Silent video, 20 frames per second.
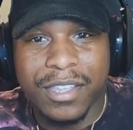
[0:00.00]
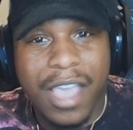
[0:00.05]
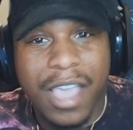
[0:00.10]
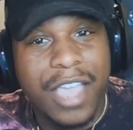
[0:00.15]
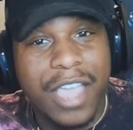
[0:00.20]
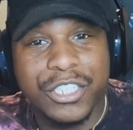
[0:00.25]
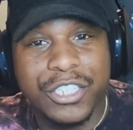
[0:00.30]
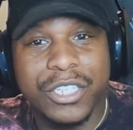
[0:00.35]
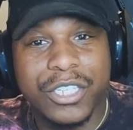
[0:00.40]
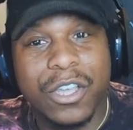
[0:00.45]

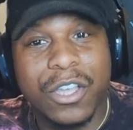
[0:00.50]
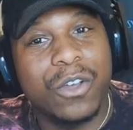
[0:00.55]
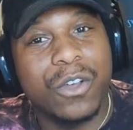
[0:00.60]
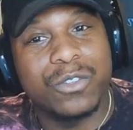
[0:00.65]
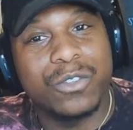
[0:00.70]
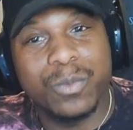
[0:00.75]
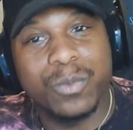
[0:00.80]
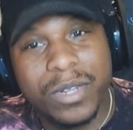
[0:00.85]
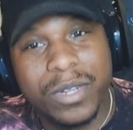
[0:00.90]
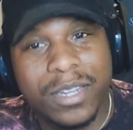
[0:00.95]
And she
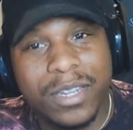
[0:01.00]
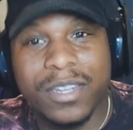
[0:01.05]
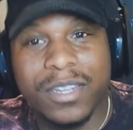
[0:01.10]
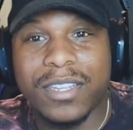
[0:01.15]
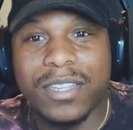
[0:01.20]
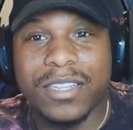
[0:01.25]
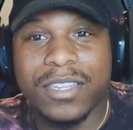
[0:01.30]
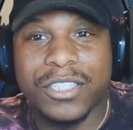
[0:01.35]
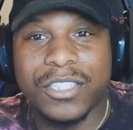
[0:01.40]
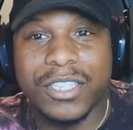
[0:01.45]
goes
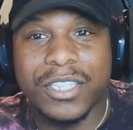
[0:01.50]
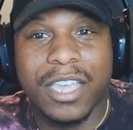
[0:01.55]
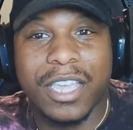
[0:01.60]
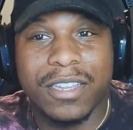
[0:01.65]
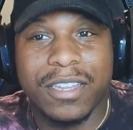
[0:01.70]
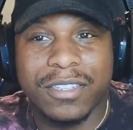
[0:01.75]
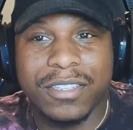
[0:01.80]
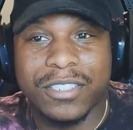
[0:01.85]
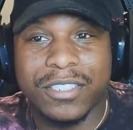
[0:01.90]
willingly. She cares.